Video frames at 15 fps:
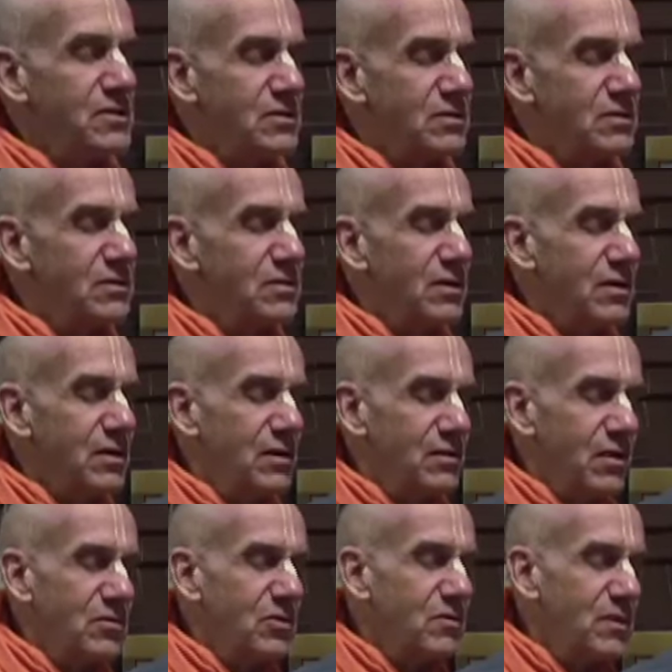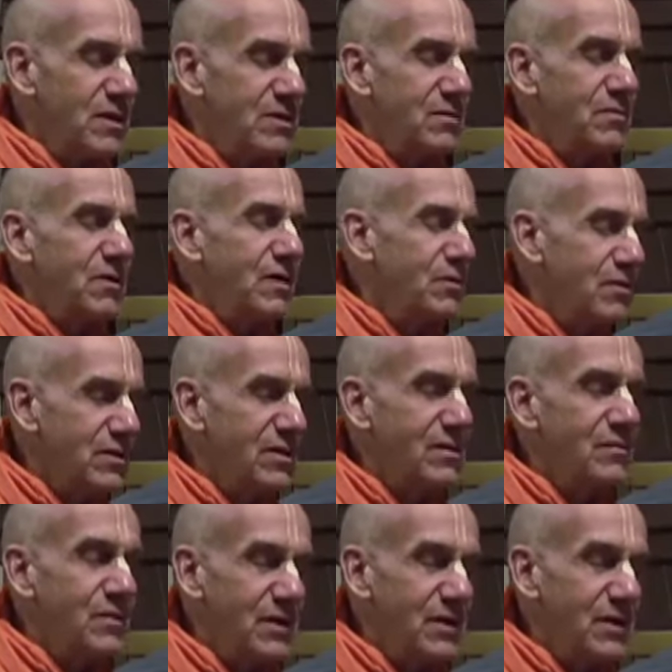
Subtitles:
it's, don't you mean the me within